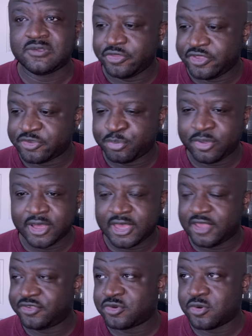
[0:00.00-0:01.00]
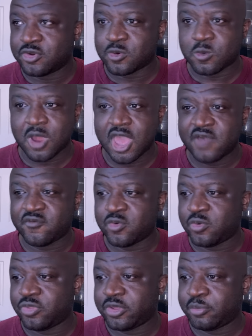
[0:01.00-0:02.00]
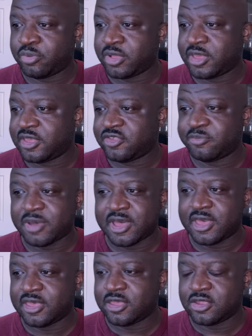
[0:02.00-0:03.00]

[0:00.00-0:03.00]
This play is going to rival the plays by